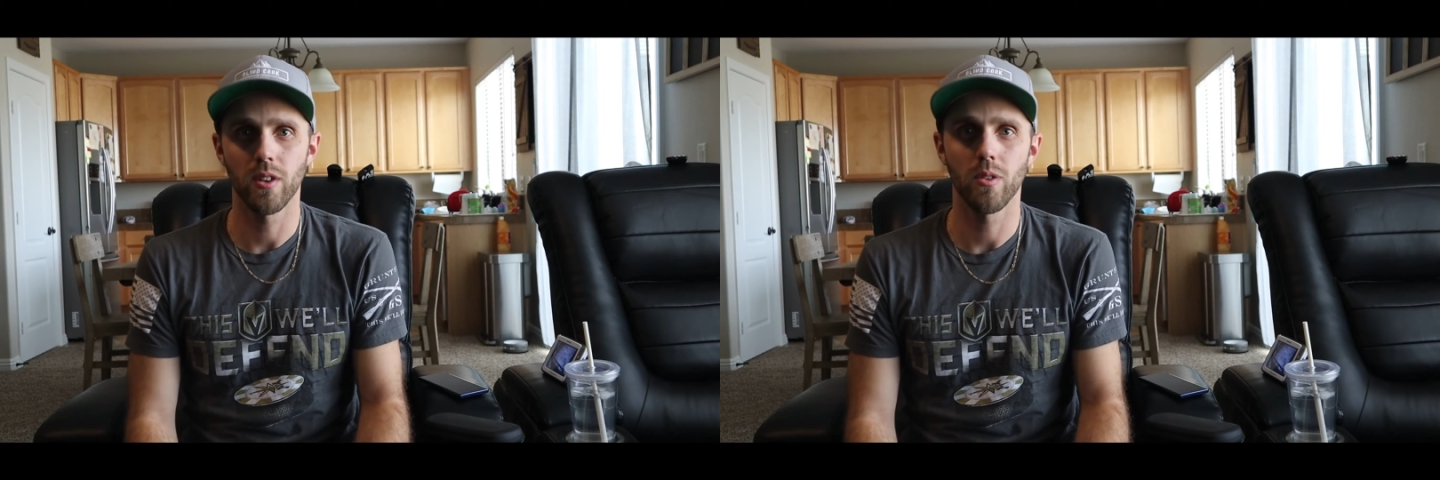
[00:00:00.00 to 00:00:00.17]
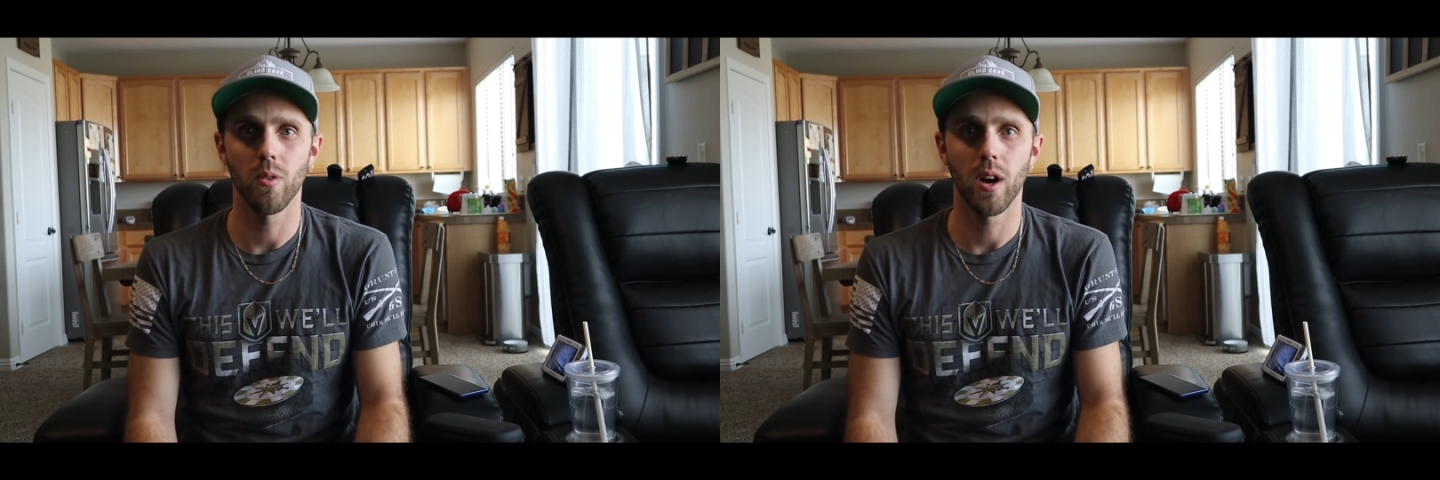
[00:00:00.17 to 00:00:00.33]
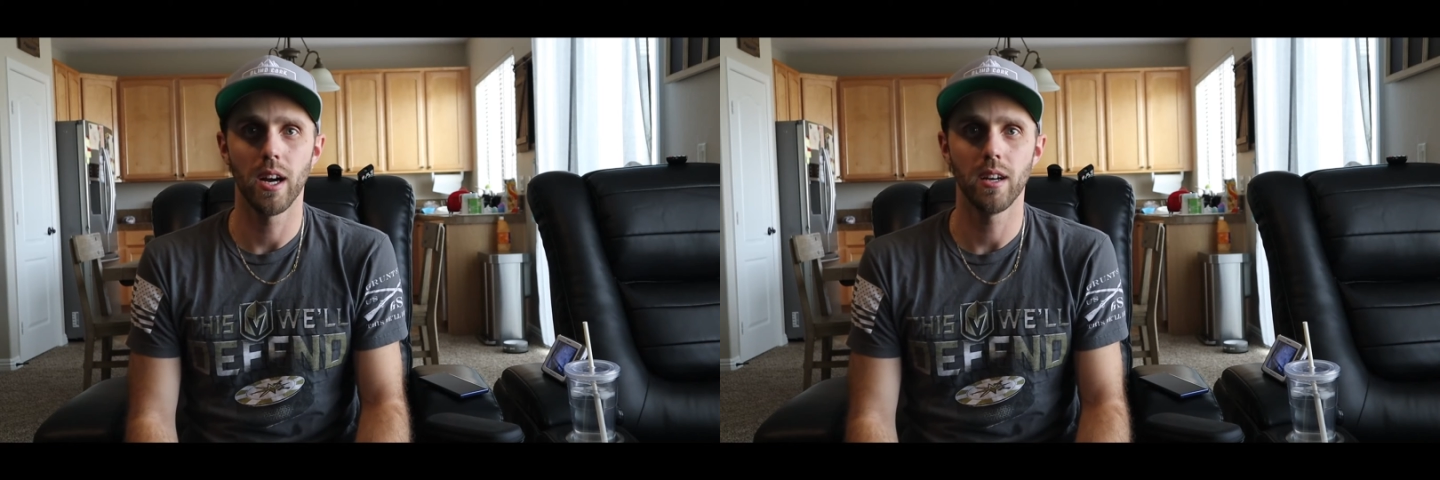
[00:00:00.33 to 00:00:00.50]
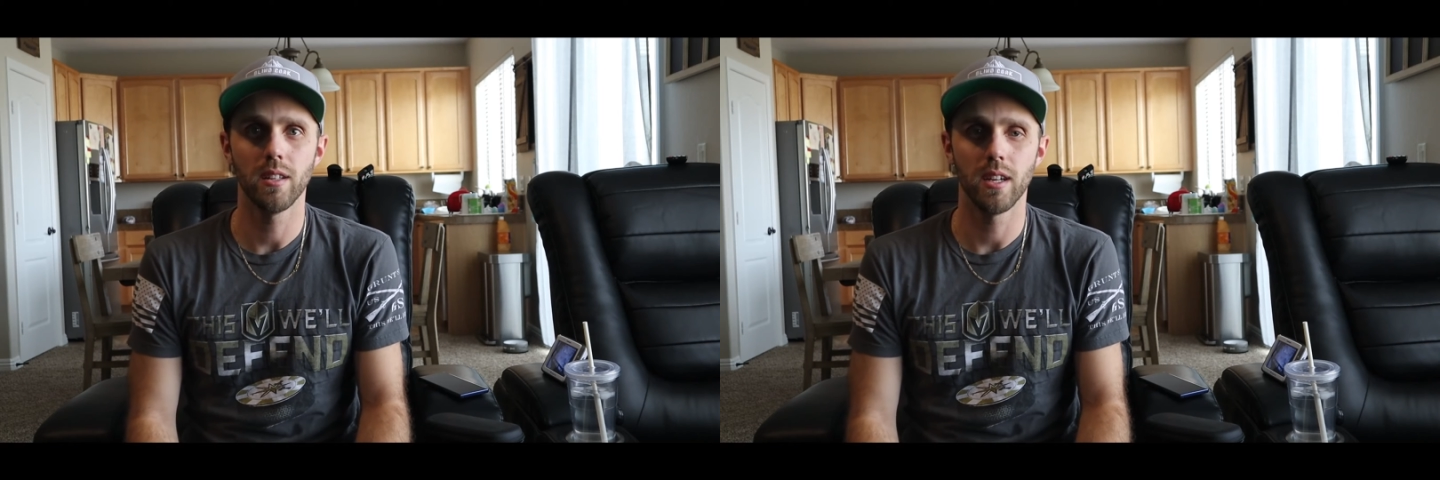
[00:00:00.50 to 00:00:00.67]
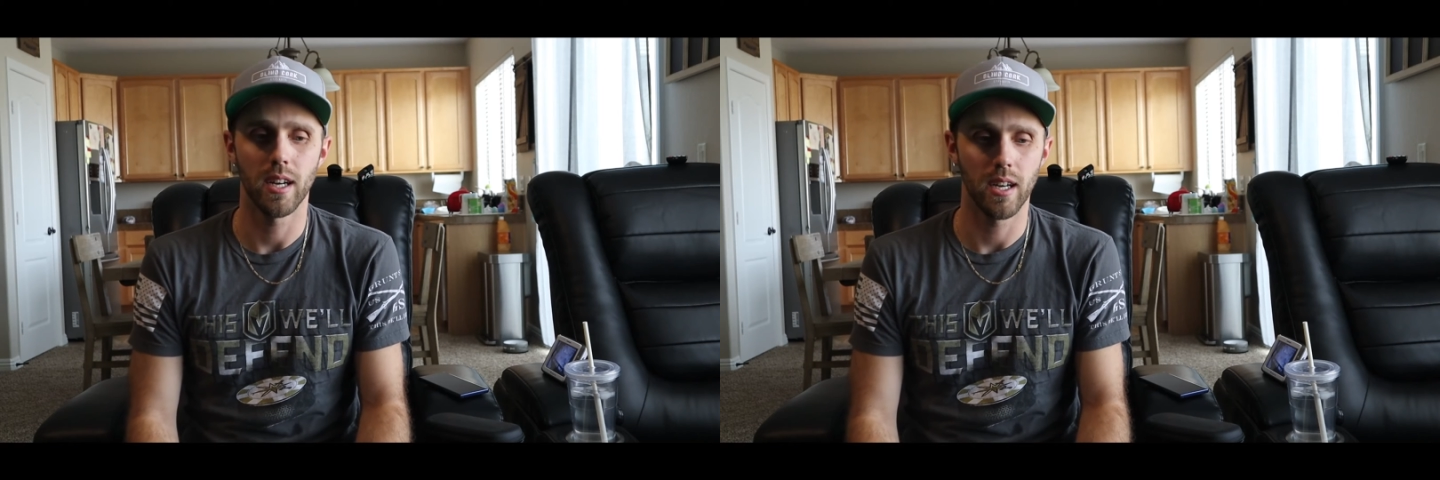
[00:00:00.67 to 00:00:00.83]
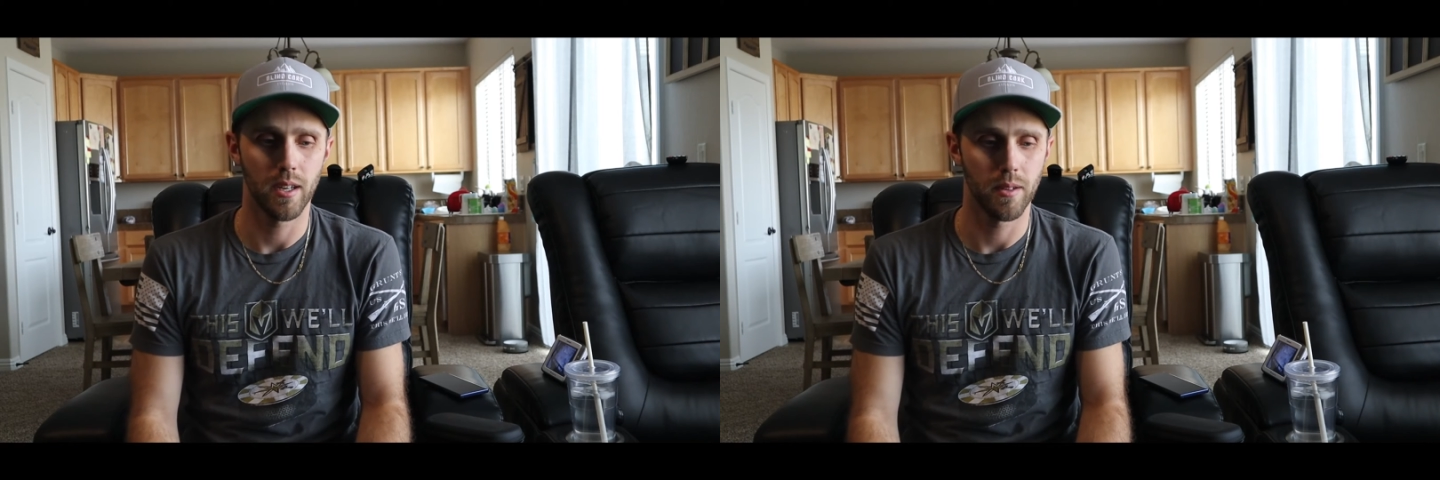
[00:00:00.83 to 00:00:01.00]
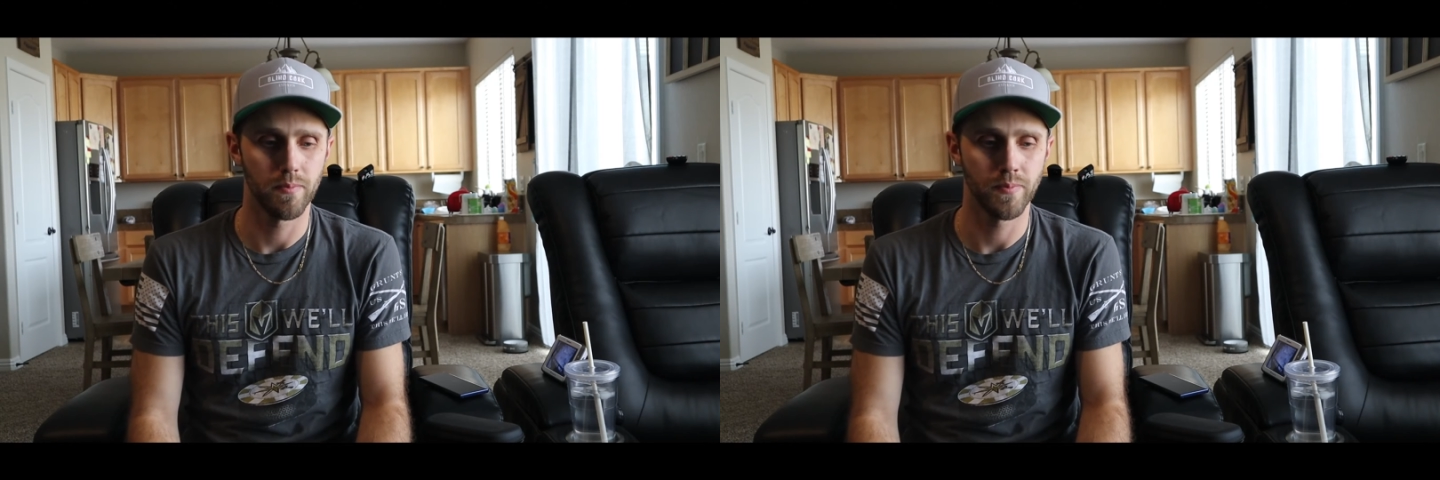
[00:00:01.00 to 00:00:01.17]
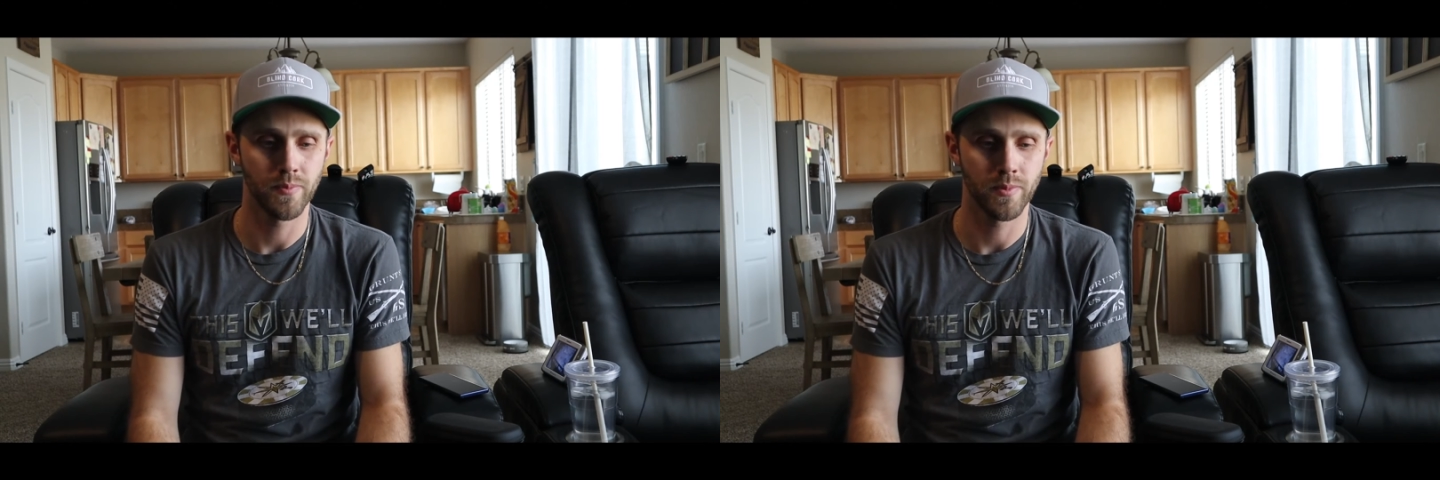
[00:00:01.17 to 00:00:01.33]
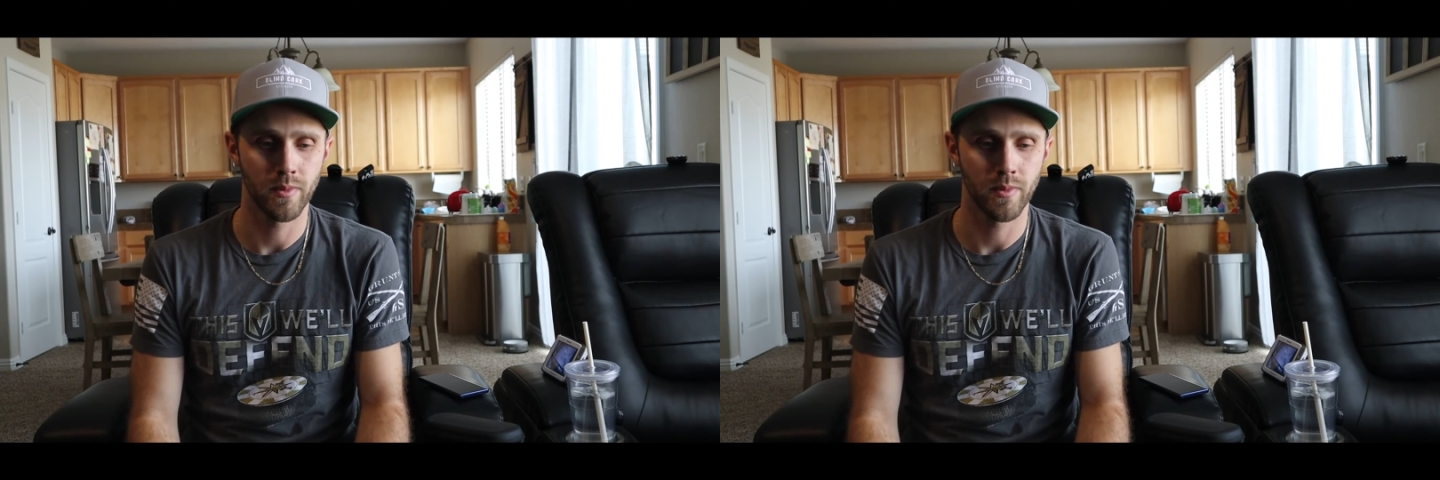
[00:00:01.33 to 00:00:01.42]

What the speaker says: little while.